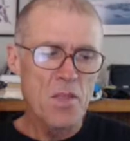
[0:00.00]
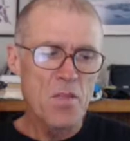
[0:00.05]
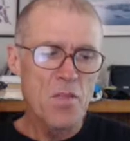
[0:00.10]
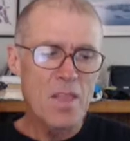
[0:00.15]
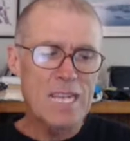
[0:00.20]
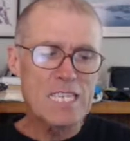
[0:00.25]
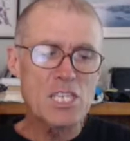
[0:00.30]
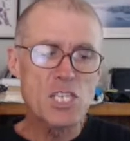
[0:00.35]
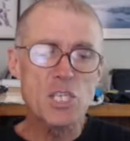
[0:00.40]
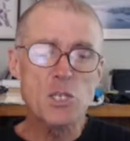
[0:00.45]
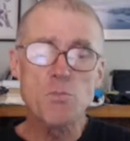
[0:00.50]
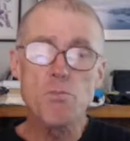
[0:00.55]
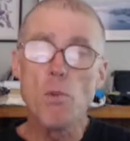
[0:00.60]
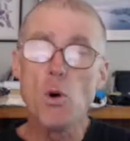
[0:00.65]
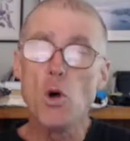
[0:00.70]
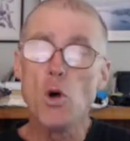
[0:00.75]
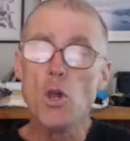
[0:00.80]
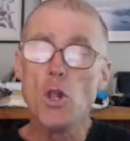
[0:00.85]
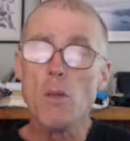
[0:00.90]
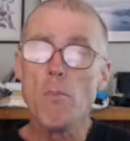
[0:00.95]
That
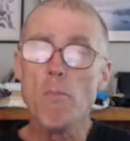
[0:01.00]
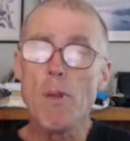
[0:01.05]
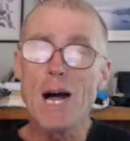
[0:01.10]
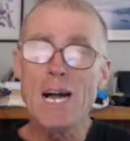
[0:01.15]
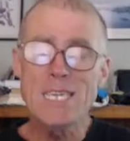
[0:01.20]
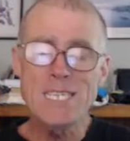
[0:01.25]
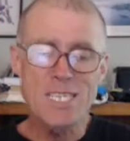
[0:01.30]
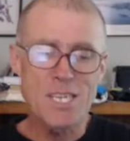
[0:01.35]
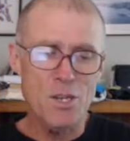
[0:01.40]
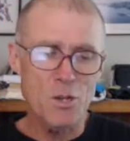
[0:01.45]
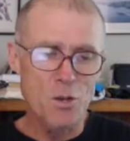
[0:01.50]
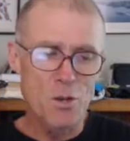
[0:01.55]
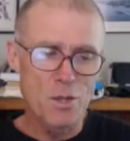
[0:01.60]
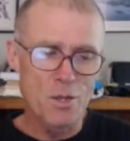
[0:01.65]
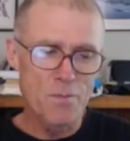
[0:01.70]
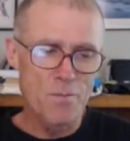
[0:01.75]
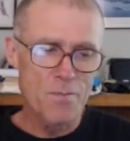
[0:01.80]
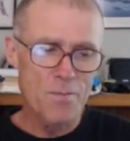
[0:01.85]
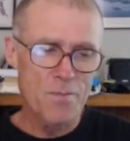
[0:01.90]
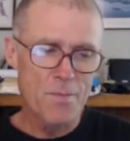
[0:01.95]
small bicycle,
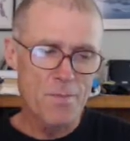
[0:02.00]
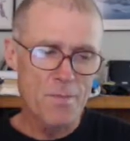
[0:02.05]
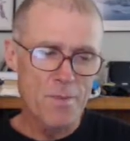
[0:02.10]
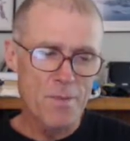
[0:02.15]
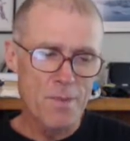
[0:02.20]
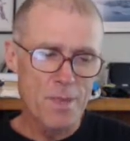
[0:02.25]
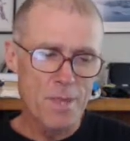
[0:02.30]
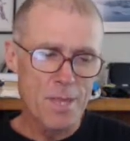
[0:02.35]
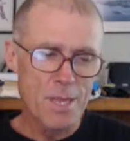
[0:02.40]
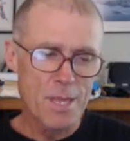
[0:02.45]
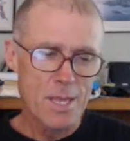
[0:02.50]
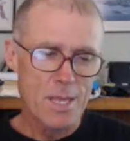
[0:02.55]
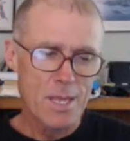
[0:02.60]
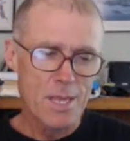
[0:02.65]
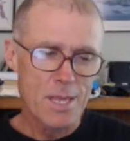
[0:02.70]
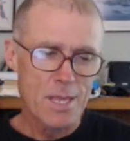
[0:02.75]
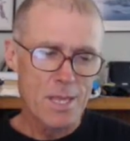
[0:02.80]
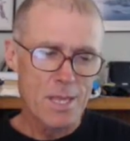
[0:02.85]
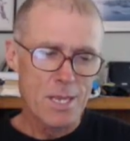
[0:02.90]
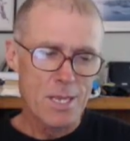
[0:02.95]

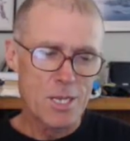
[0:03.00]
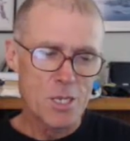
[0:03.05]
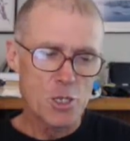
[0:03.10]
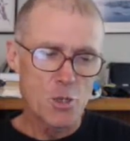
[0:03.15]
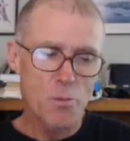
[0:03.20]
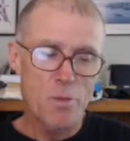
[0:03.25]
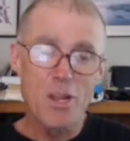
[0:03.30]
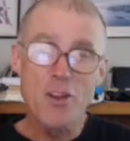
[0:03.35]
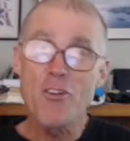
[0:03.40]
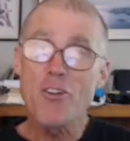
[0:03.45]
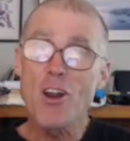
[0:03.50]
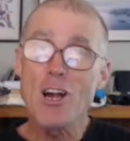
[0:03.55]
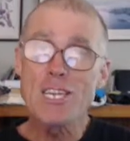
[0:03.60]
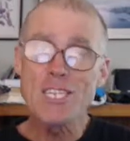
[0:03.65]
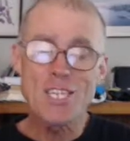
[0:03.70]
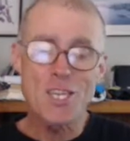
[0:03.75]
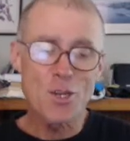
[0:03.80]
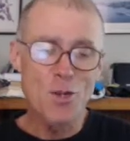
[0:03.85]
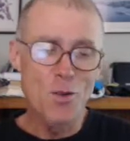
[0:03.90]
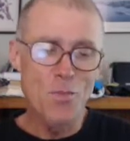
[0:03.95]
should be a
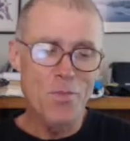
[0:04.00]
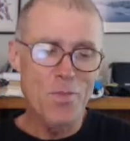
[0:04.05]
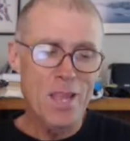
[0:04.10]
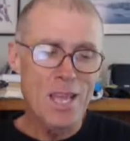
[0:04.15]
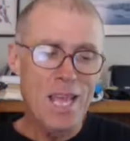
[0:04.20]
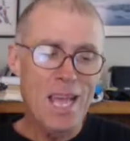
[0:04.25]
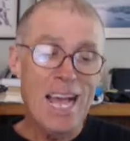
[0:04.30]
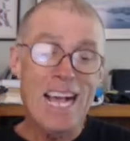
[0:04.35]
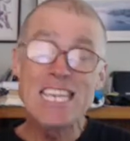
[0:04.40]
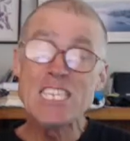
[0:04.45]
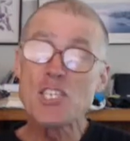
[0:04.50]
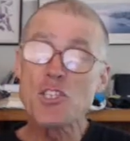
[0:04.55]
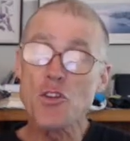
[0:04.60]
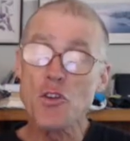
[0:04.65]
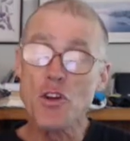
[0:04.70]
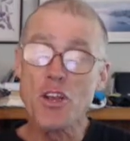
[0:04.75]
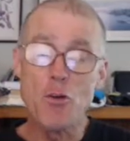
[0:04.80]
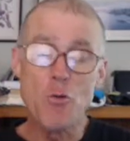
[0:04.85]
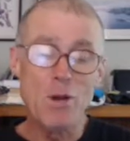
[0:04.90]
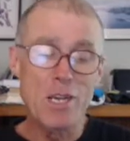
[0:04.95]
tricycle, has
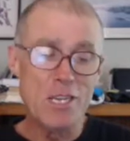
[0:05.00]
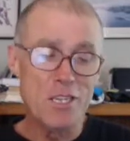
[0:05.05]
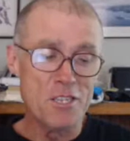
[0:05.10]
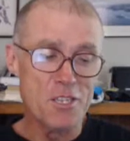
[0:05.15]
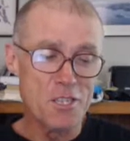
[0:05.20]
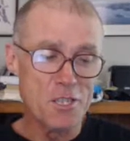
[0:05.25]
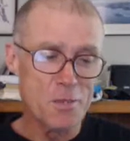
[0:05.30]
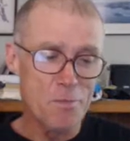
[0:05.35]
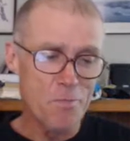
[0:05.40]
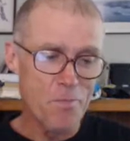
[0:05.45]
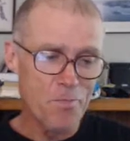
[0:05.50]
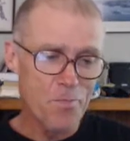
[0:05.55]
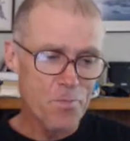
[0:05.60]
3 wheels.